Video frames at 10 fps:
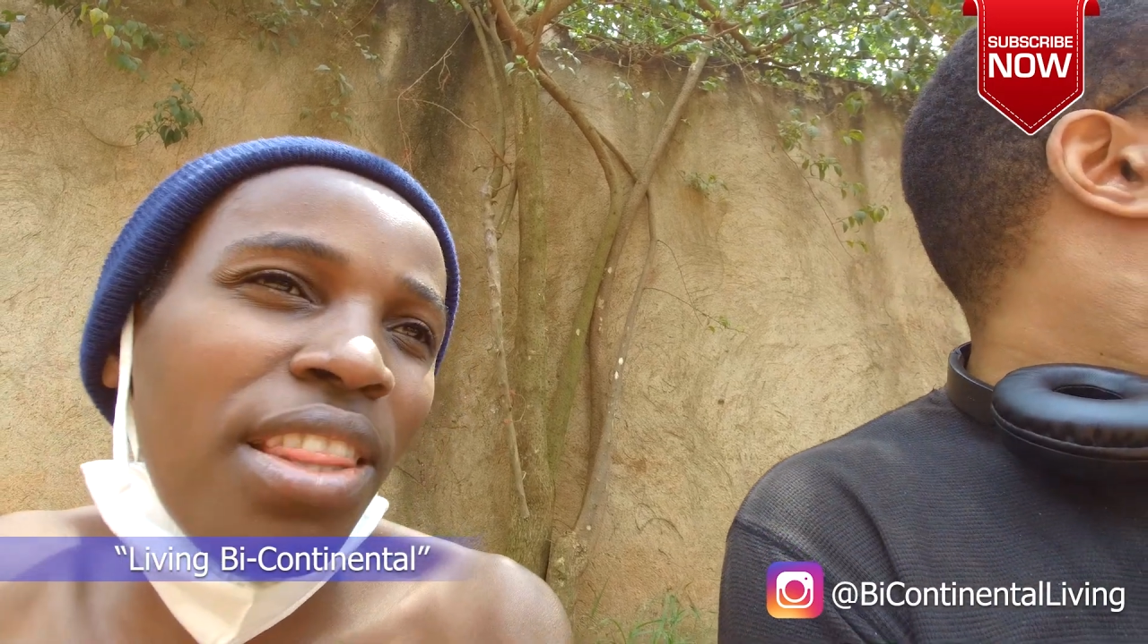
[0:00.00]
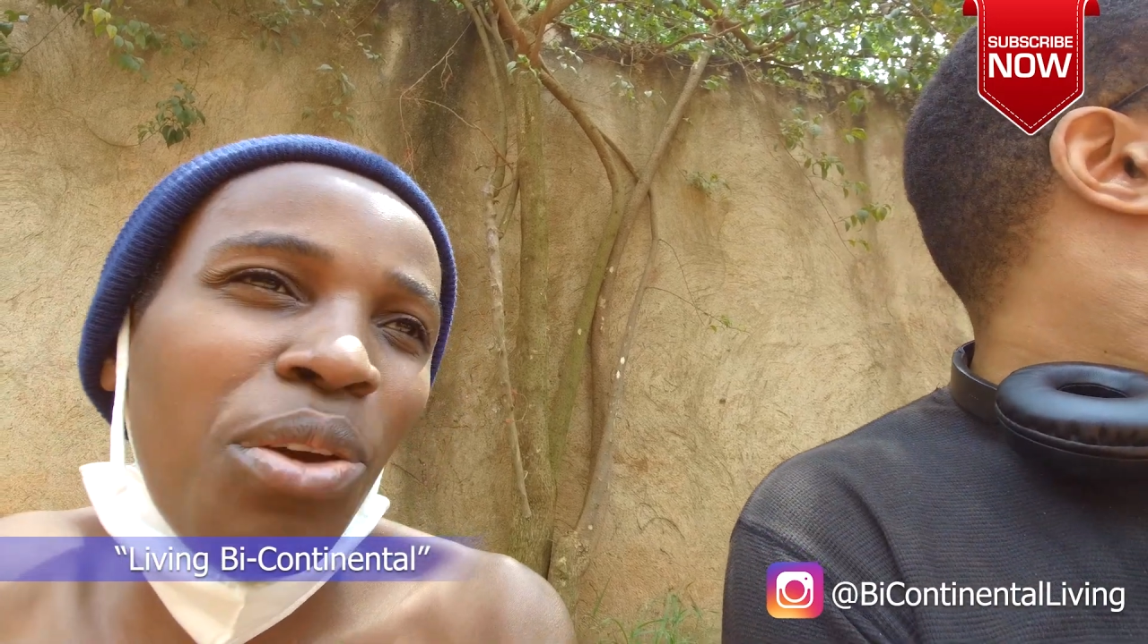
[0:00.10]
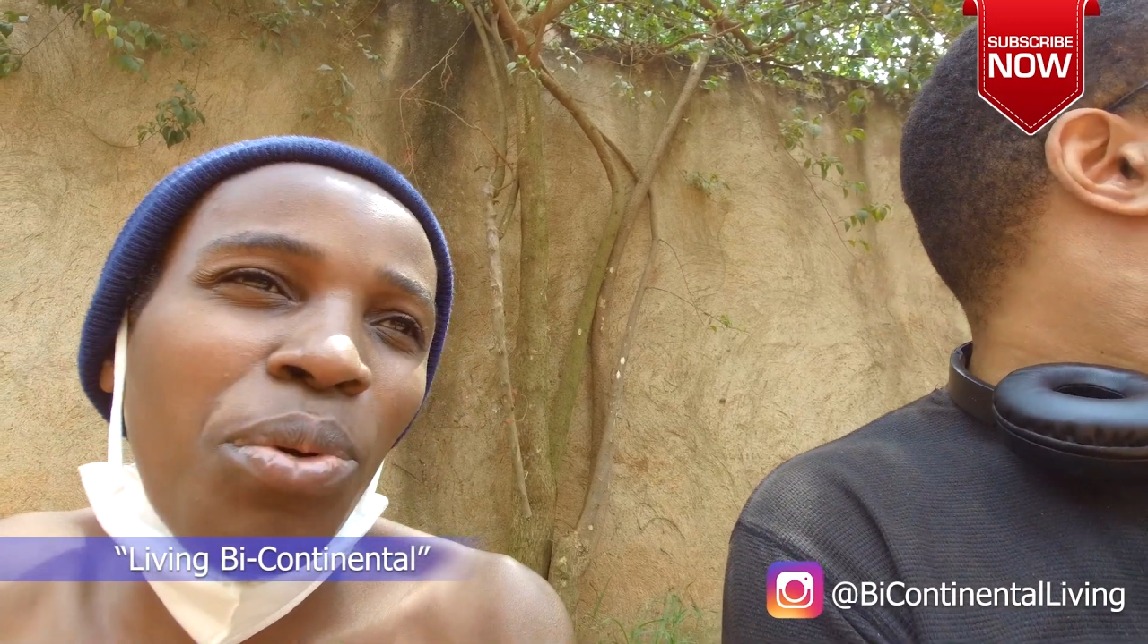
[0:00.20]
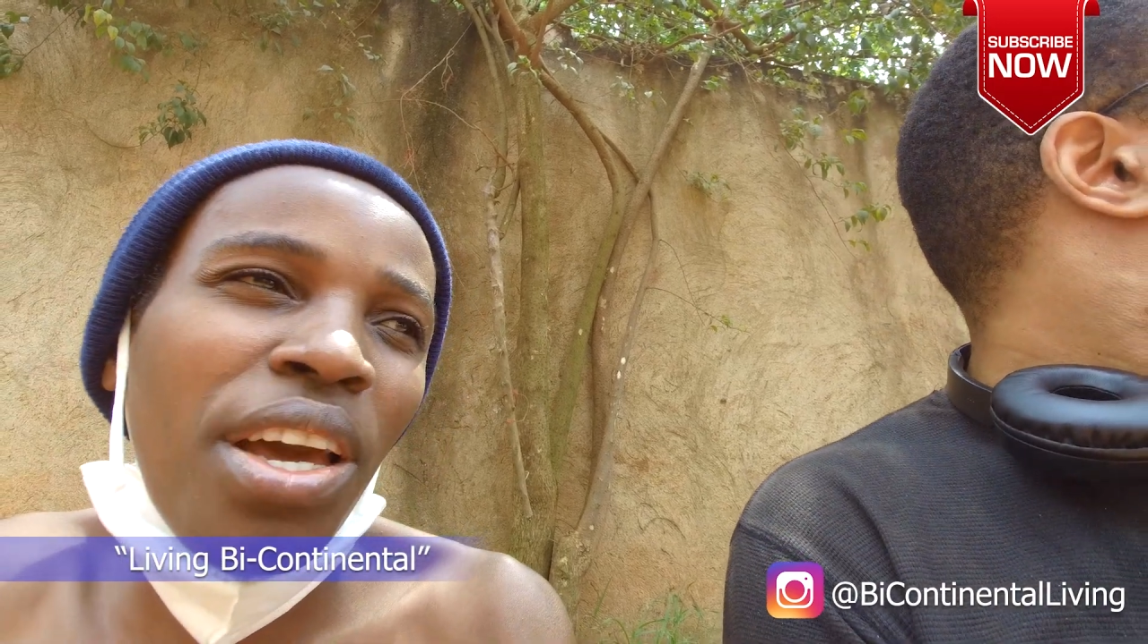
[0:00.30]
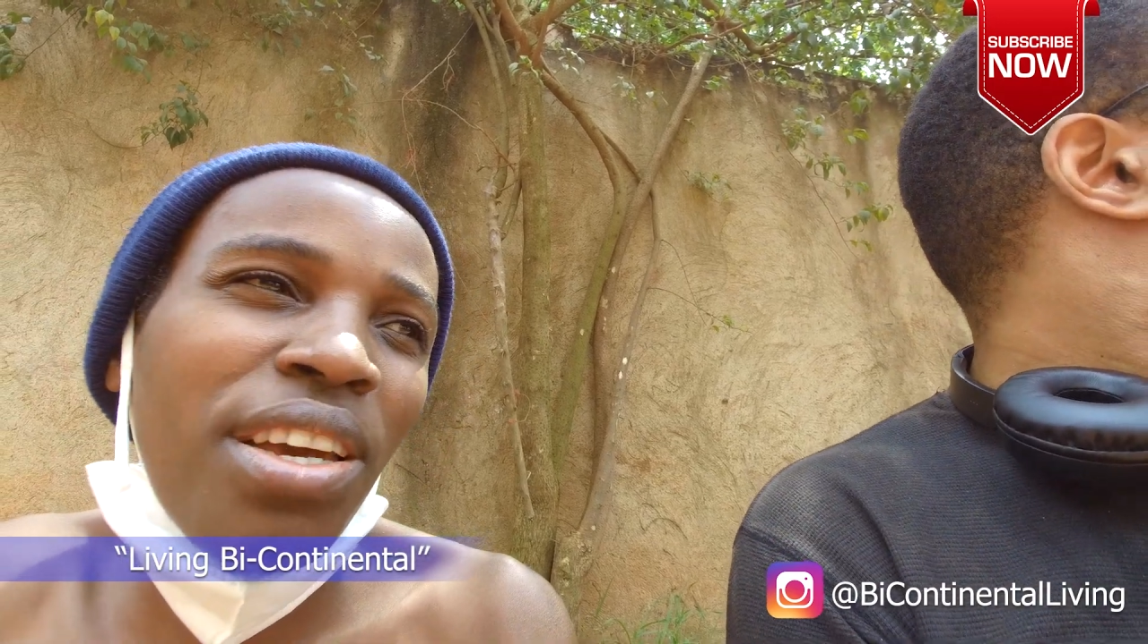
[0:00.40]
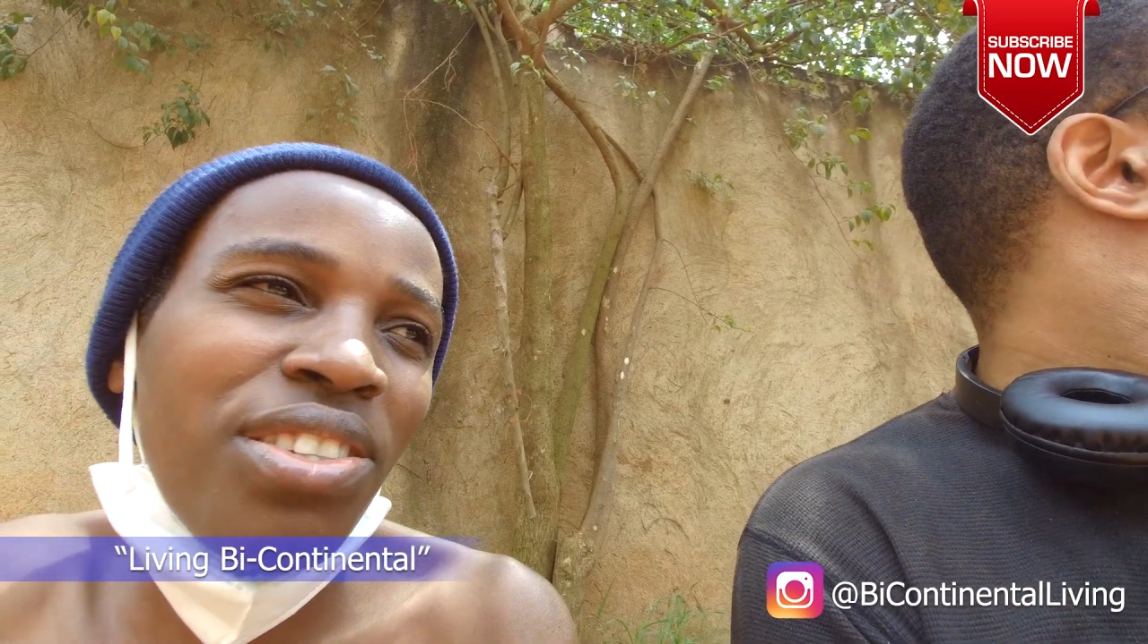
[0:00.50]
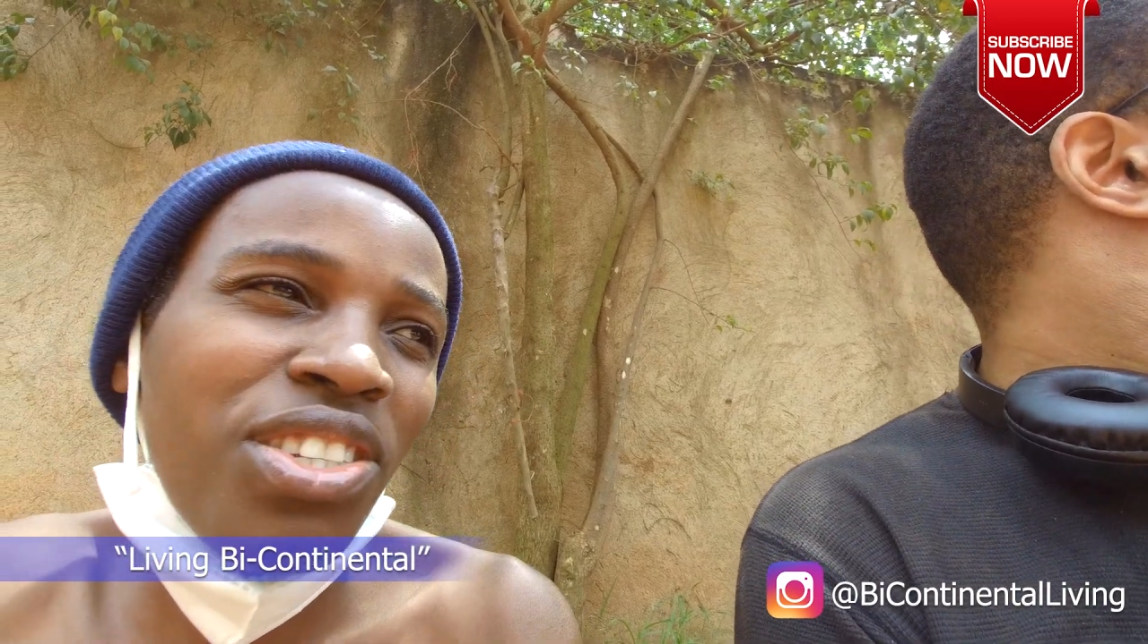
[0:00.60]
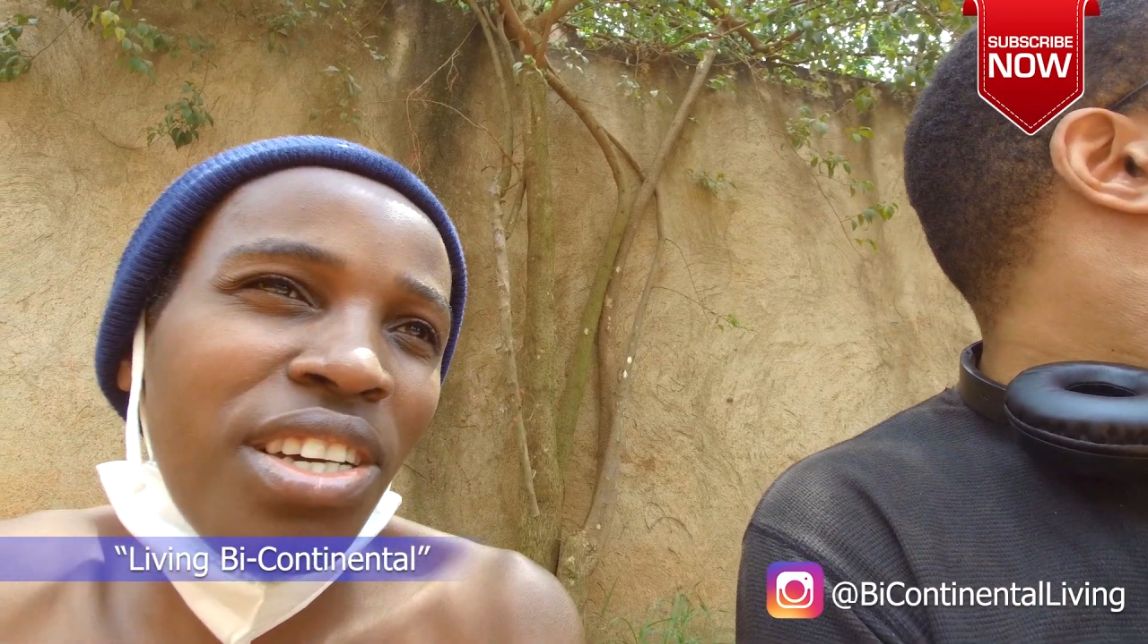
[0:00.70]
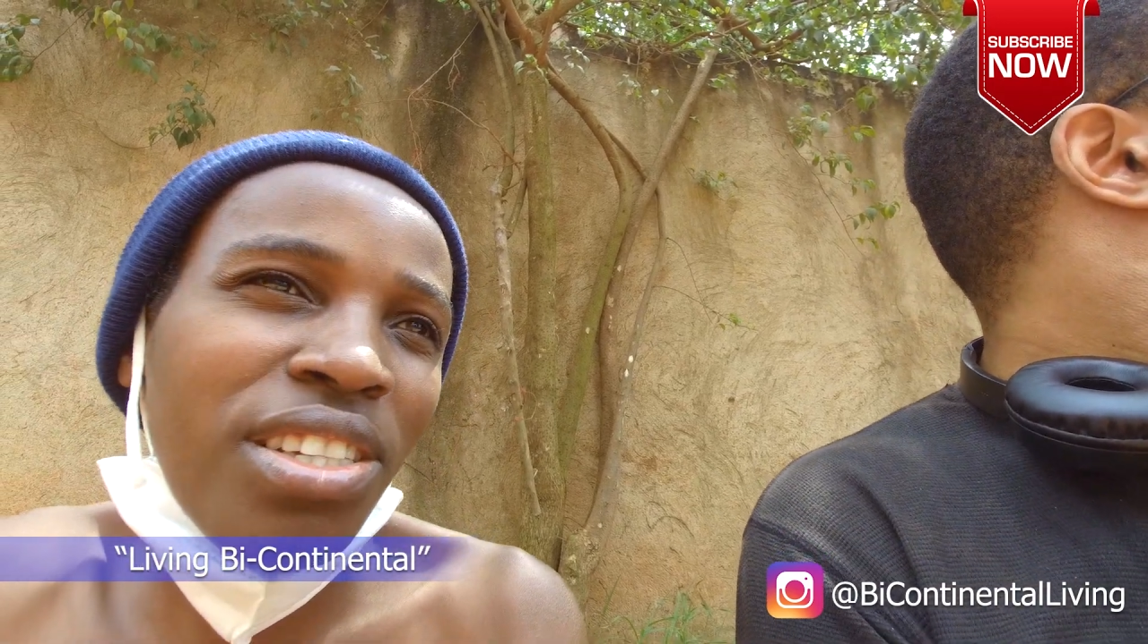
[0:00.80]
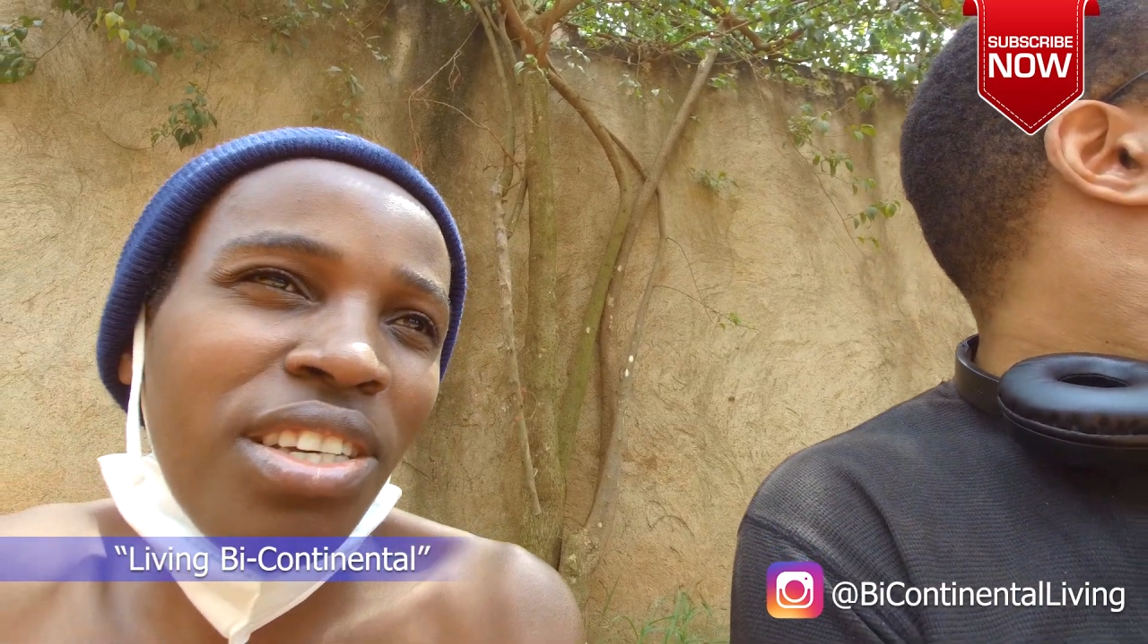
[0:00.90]
they were
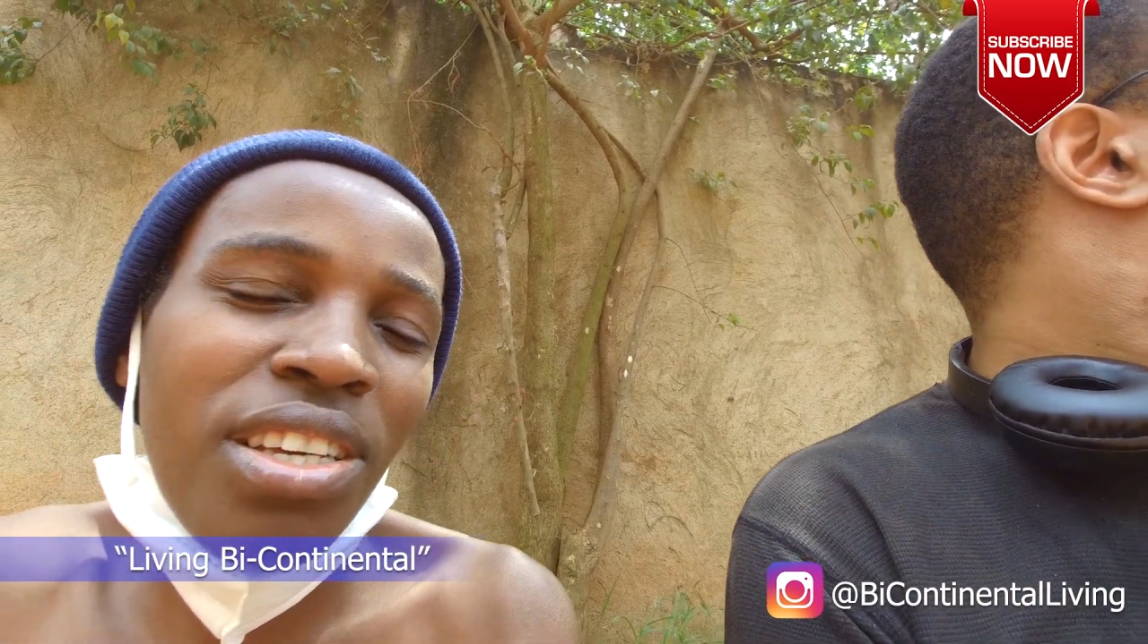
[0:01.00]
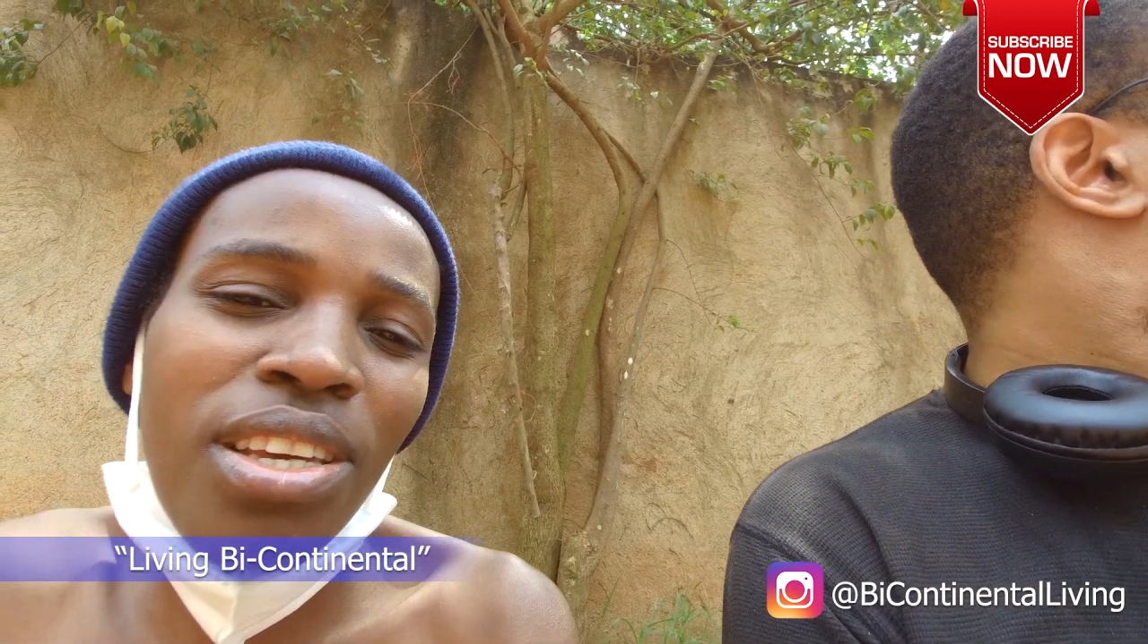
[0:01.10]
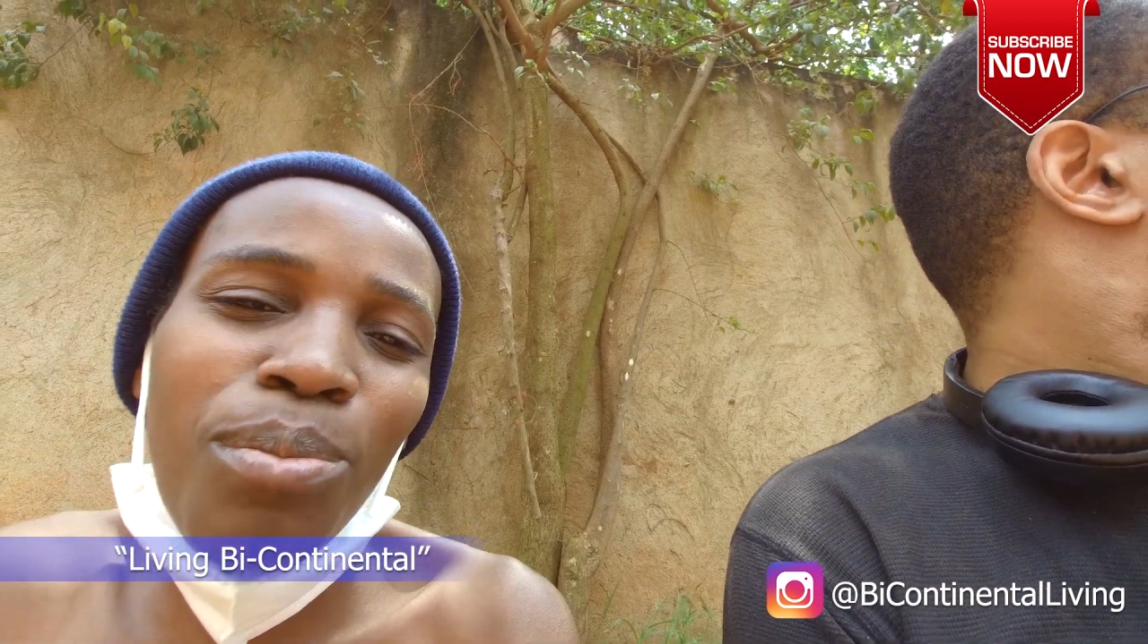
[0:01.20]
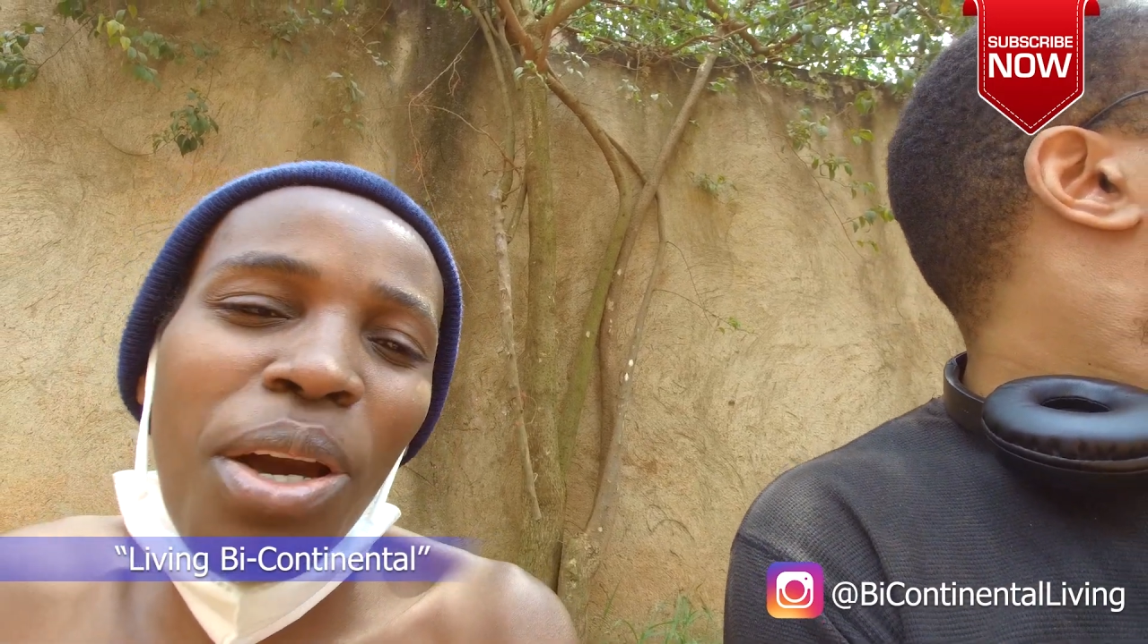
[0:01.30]
injecting him.